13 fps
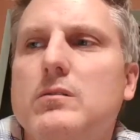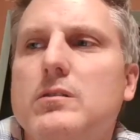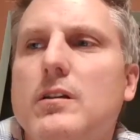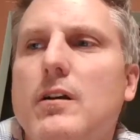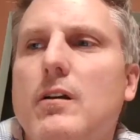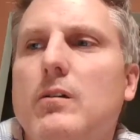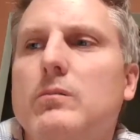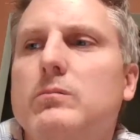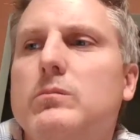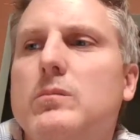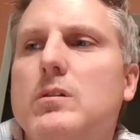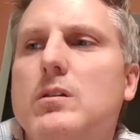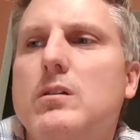So,
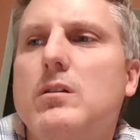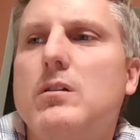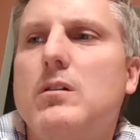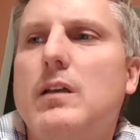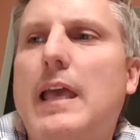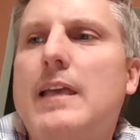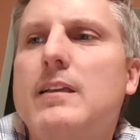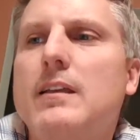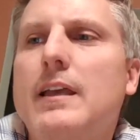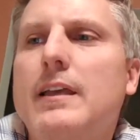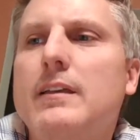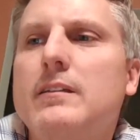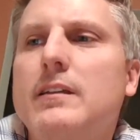
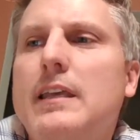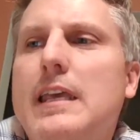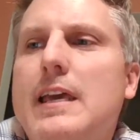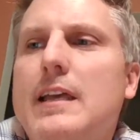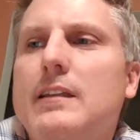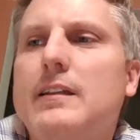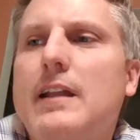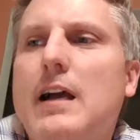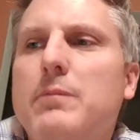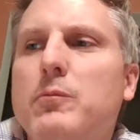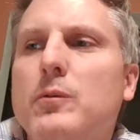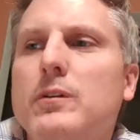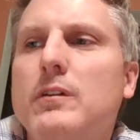and he ended up
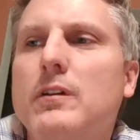with